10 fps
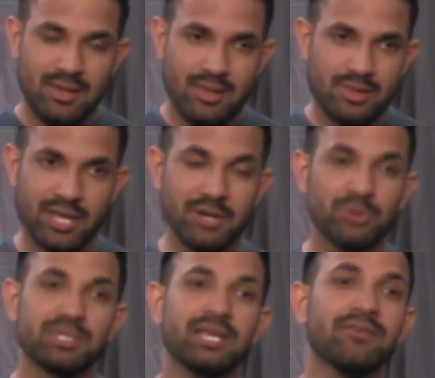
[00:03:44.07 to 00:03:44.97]
They
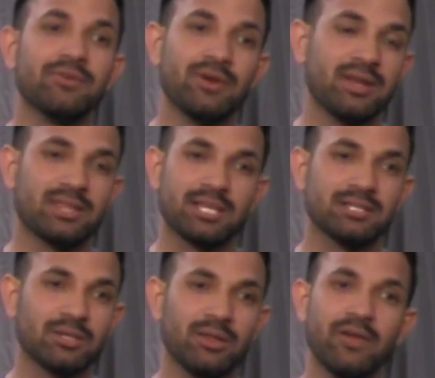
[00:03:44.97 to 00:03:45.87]
don't give you anything
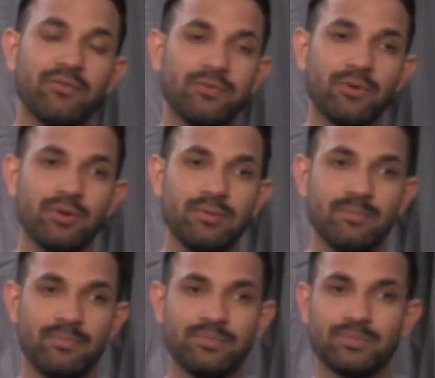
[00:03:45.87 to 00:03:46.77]
to live for,
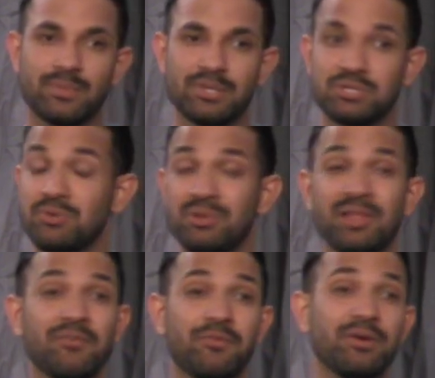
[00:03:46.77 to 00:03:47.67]
so you
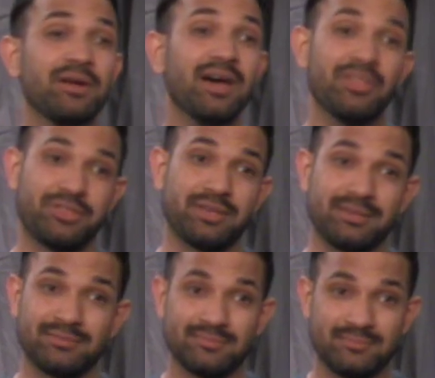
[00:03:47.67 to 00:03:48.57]
live for
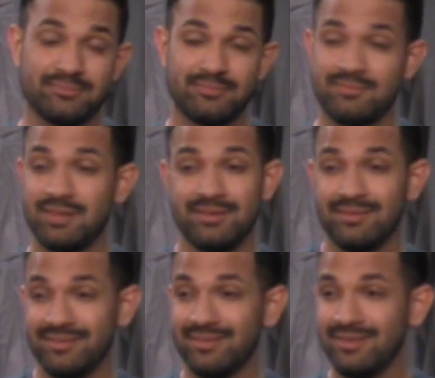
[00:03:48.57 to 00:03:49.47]
nothing.
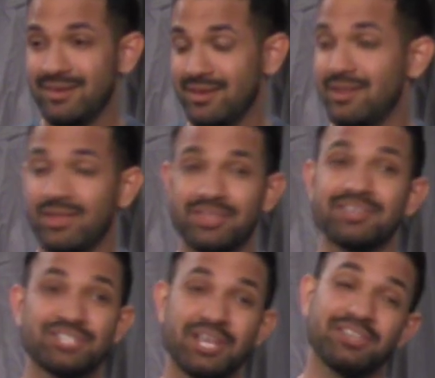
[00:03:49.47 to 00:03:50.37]
Nothing
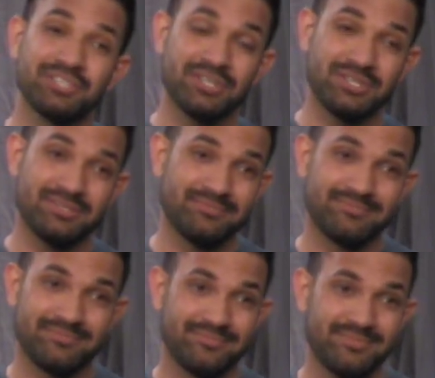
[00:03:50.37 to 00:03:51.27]
changes.
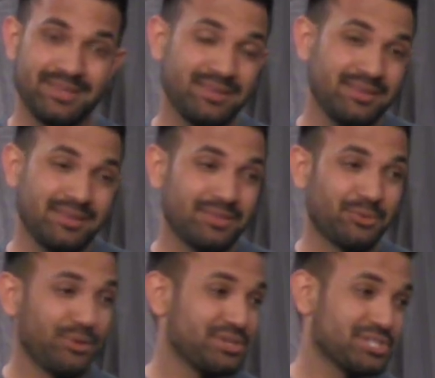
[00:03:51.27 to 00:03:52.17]
The
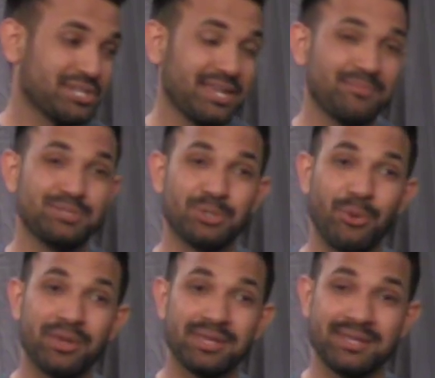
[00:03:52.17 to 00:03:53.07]
rich keep
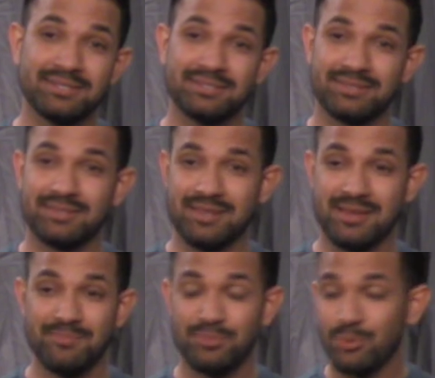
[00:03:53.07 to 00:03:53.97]
doing it.
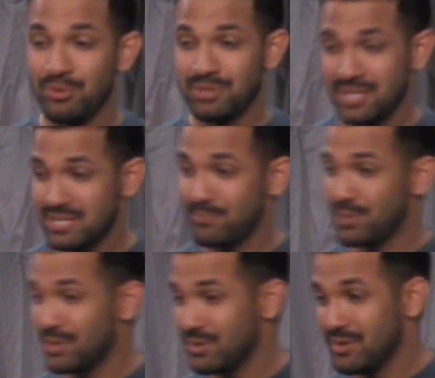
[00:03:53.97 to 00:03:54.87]
And poor
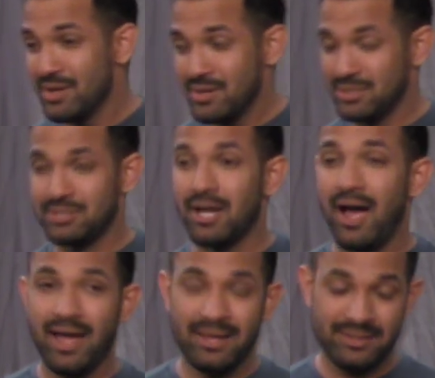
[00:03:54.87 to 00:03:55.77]
disappear, they
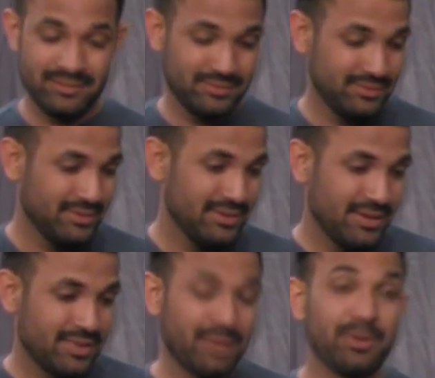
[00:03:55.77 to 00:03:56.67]
die,
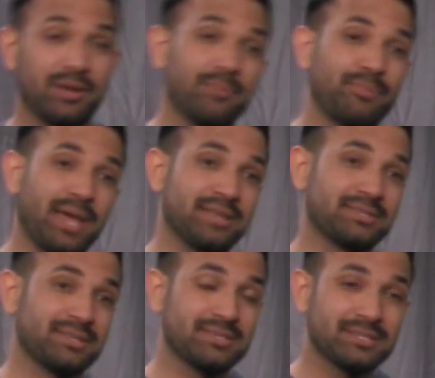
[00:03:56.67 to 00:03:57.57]
they become
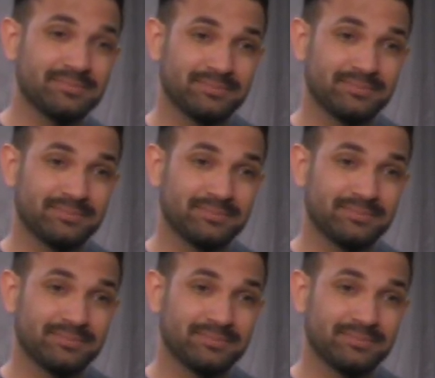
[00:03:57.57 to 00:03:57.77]
peasants.